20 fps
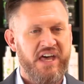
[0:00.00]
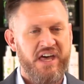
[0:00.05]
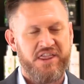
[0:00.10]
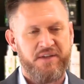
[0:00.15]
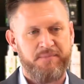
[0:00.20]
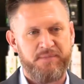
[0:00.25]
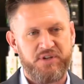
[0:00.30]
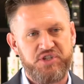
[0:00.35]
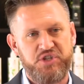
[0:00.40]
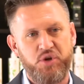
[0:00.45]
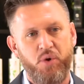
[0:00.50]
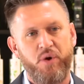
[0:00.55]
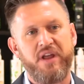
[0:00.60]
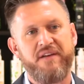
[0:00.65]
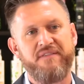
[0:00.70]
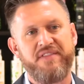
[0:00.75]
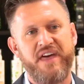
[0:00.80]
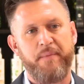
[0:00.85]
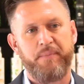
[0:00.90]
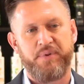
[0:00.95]
The majority
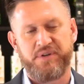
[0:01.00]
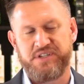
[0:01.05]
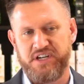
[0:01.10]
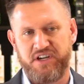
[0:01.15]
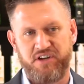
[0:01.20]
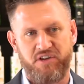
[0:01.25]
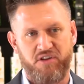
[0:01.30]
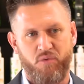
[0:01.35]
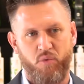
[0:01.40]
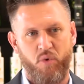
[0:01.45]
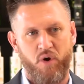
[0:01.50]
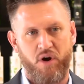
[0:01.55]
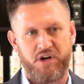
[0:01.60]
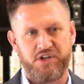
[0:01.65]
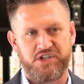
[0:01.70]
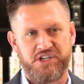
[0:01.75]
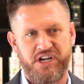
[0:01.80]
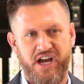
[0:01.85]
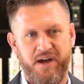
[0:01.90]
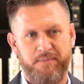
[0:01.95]
of that particular
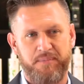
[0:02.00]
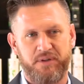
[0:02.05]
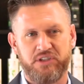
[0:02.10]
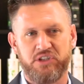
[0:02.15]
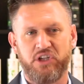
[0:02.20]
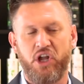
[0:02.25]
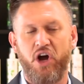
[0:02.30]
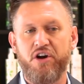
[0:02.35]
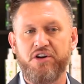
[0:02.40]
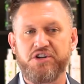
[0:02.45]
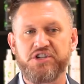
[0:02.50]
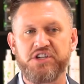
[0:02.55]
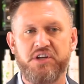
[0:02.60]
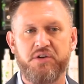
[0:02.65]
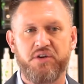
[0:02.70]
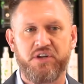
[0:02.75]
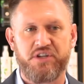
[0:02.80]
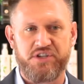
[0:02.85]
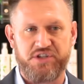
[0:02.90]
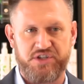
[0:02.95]
workshop
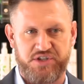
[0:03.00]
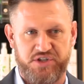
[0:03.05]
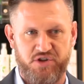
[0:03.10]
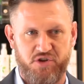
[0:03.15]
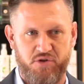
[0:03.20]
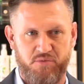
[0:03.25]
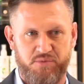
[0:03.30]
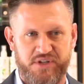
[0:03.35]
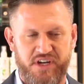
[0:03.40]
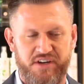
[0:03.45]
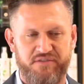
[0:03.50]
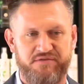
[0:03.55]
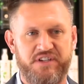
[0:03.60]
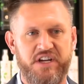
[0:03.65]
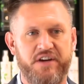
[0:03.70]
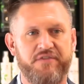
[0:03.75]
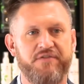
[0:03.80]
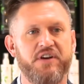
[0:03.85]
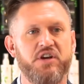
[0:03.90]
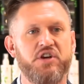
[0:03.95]
largely consumed of
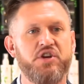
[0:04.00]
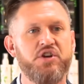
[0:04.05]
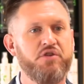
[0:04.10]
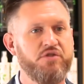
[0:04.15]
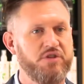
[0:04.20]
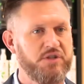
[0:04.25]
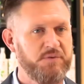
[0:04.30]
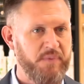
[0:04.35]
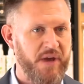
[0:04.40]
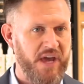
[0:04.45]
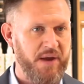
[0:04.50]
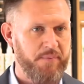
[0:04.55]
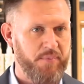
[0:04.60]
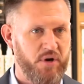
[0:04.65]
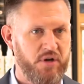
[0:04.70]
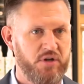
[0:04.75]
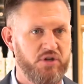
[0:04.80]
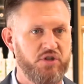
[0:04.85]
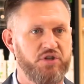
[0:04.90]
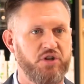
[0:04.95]
different
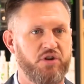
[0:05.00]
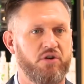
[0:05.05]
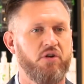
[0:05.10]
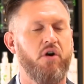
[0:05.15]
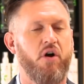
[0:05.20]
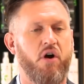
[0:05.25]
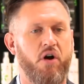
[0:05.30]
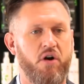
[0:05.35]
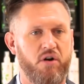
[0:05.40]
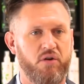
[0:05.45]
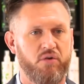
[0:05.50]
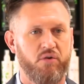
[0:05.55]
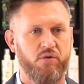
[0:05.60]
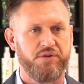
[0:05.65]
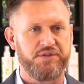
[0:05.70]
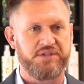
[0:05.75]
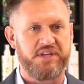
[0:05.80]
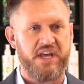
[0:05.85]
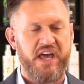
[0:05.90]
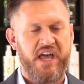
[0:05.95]
newspaper and journal
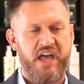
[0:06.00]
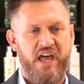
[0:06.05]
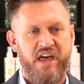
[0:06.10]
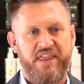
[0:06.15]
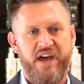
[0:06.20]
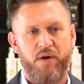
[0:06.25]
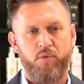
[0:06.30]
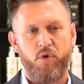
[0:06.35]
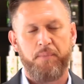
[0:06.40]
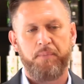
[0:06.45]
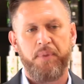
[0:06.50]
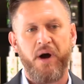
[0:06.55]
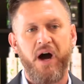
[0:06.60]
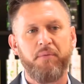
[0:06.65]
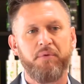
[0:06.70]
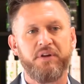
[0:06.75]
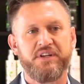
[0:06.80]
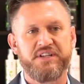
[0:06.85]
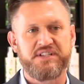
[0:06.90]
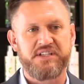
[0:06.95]
articles that were
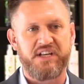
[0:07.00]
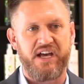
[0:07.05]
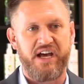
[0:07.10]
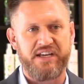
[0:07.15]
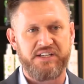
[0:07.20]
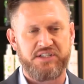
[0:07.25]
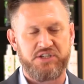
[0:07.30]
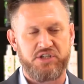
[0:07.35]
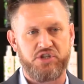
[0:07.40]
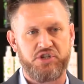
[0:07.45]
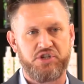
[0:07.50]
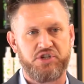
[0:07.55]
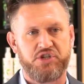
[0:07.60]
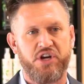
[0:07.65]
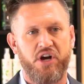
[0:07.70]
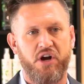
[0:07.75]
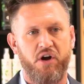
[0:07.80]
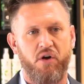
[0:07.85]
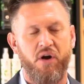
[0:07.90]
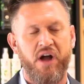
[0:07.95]
publicized to
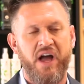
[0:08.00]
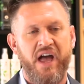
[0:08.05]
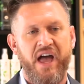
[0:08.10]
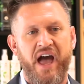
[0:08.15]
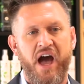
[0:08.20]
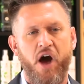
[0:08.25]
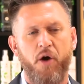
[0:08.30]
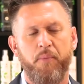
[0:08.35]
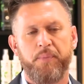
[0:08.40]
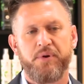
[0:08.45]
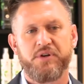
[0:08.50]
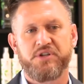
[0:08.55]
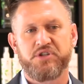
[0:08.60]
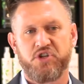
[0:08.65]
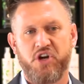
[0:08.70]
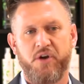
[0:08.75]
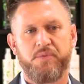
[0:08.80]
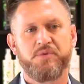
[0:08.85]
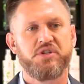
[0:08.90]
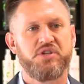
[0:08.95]
show how
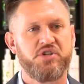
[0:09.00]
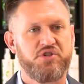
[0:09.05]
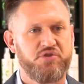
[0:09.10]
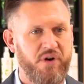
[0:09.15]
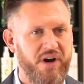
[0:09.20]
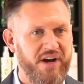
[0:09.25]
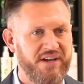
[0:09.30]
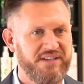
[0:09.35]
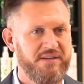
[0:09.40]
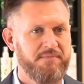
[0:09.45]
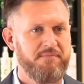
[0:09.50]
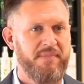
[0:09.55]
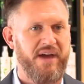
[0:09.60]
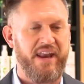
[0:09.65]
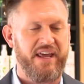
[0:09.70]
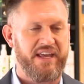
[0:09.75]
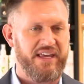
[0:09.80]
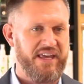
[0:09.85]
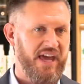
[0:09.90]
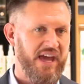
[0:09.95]
prescription drugs and
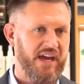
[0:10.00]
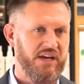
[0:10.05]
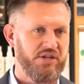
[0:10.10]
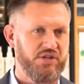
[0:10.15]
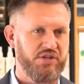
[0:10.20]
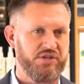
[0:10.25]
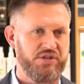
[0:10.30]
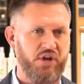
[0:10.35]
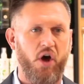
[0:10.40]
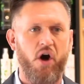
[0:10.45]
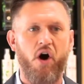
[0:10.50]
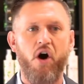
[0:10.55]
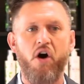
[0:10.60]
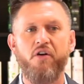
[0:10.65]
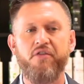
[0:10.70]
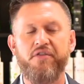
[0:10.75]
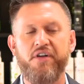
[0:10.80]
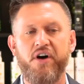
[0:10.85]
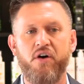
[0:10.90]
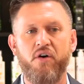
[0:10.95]
medications,
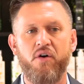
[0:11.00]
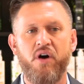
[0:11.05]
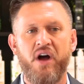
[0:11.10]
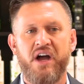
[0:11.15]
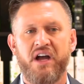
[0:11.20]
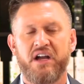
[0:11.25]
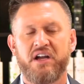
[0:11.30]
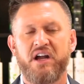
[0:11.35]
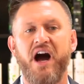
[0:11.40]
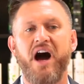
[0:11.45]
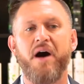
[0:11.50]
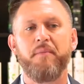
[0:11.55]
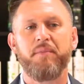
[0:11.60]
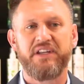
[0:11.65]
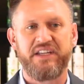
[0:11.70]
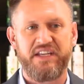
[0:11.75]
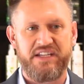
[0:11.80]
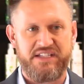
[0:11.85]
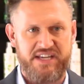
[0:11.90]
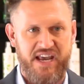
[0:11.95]
although
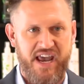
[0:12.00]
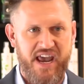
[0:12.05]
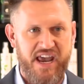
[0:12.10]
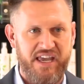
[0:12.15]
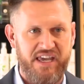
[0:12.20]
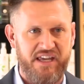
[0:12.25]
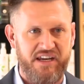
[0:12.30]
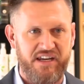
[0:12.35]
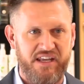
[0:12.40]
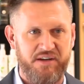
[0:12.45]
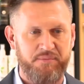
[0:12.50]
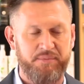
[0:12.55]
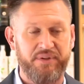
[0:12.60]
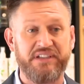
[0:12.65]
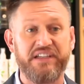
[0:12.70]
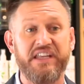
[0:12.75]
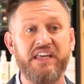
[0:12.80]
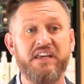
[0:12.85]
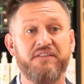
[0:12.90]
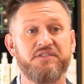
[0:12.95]
commonly taken and
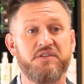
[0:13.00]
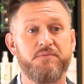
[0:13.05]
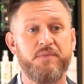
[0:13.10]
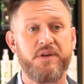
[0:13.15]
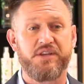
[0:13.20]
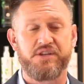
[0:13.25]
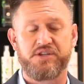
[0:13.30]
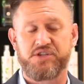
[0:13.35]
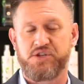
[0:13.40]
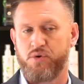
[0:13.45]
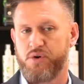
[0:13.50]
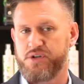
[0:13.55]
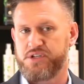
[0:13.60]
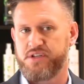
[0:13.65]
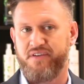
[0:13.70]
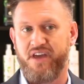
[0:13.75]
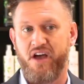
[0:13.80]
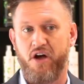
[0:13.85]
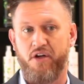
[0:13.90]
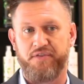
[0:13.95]
believed to be the source
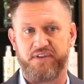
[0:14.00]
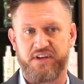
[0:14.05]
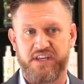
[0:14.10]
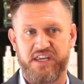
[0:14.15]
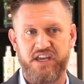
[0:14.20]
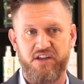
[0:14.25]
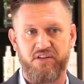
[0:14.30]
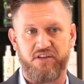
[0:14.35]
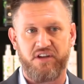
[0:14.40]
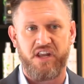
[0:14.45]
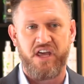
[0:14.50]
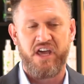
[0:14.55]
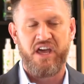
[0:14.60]
of health and healing,